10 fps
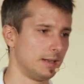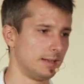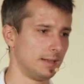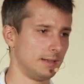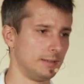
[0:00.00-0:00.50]

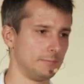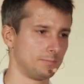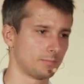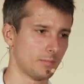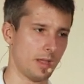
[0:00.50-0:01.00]

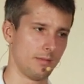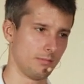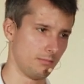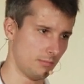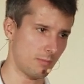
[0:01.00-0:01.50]
Um,
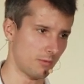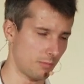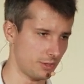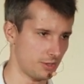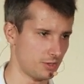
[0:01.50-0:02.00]
and number of
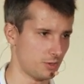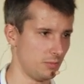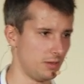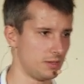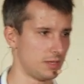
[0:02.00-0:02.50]
partitions should
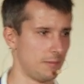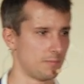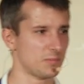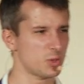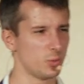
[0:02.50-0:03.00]
be the same.
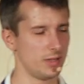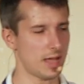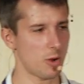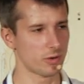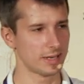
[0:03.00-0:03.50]
So in
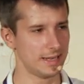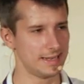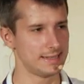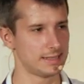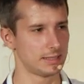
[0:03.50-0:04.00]
our
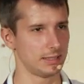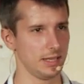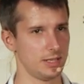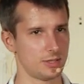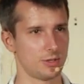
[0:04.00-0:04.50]
case,
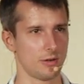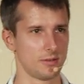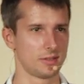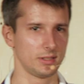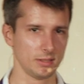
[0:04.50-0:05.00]
it
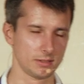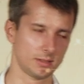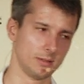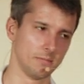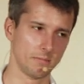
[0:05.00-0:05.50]
turns
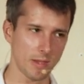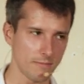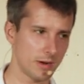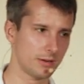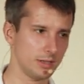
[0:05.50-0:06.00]
into a
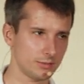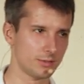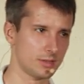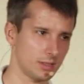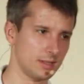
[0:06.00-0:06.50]
very
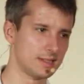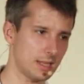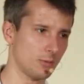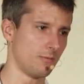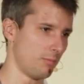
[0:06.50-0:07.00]
interesting
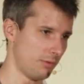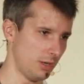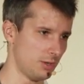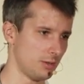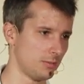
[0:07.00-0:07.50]
set of
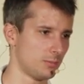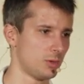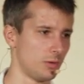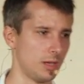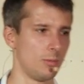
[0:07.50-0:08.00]
operations.
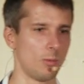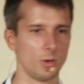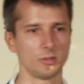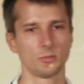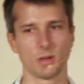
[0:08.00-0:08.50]
So, okay, we
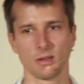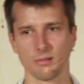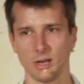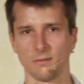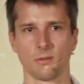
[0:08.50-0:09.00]
want to
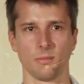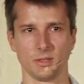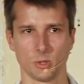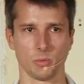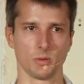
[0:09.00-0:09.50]
migrate from the
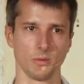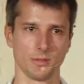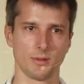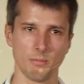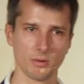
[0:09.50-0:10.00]
topic with
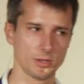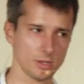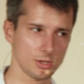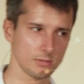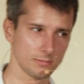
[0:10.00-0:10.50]
three
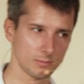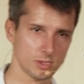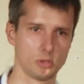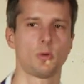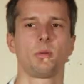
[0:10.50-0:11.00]
partition
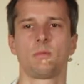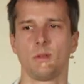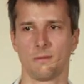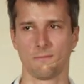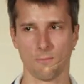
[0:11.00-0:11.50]
to topic
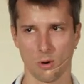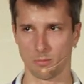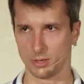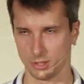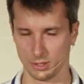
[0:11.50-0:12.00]
with four
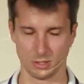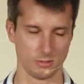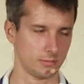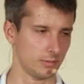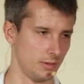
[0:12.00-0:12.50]

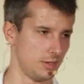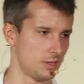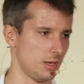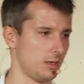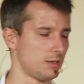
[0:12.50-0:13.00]
partition in this
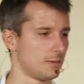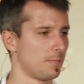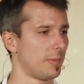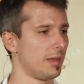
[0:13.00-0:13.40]
case.